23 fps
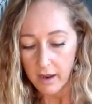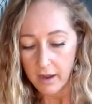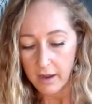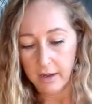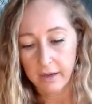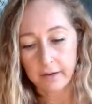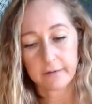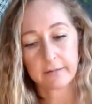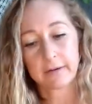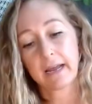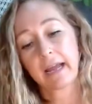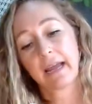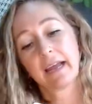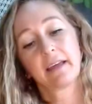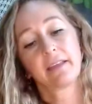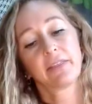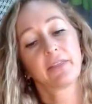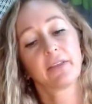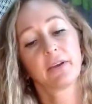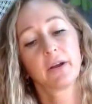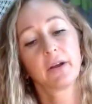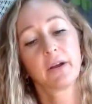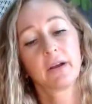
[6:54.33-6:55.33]
All right,
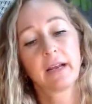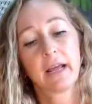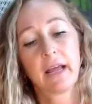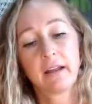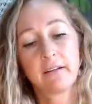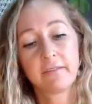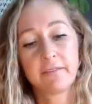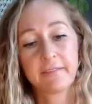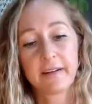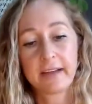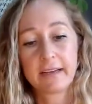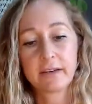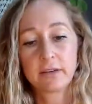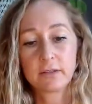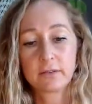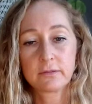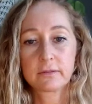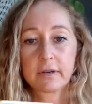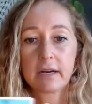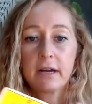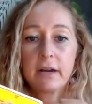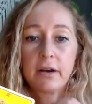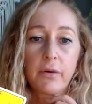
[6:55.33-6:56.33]
third and final
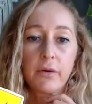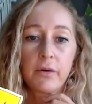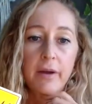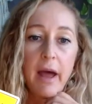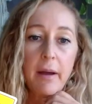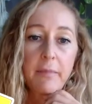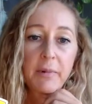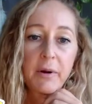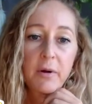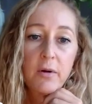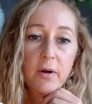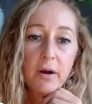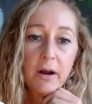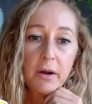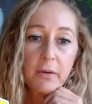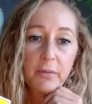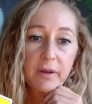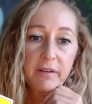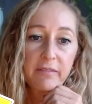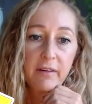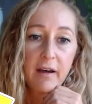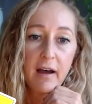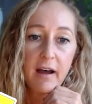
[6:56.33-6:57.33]
row, Capricorn,
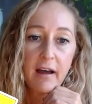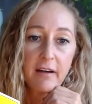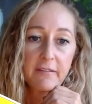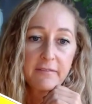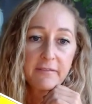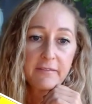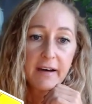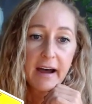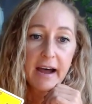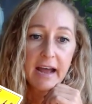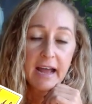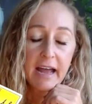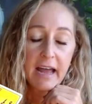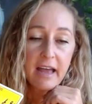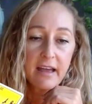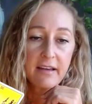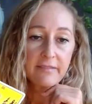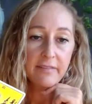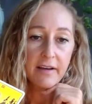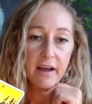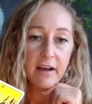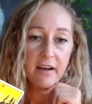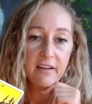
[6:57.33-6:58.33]
we've got
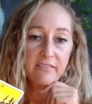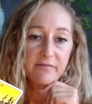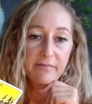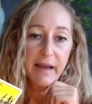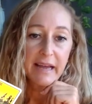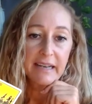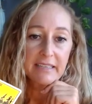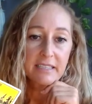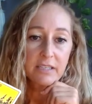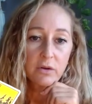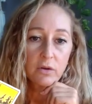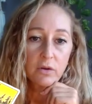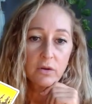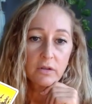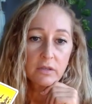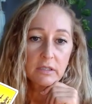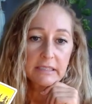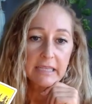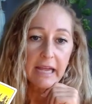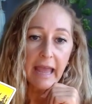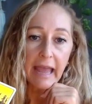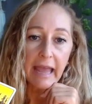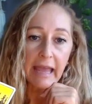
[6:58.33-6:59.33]
Five of
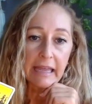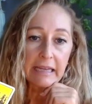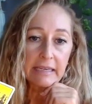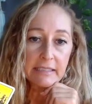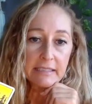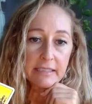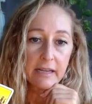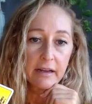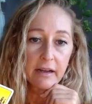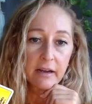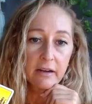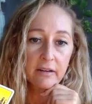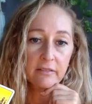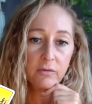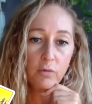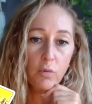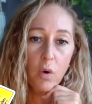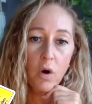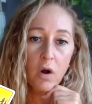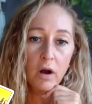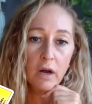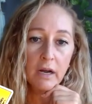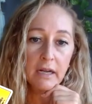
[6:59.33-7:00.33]
Pentacles, Eight of
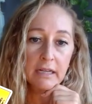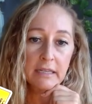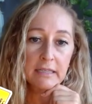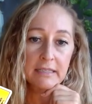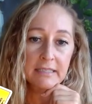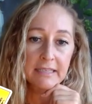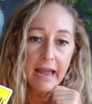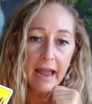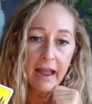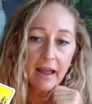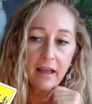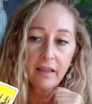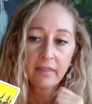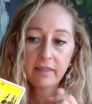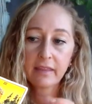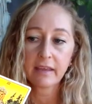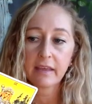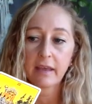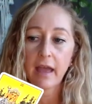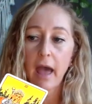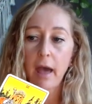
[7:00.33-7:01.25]
Wands, and the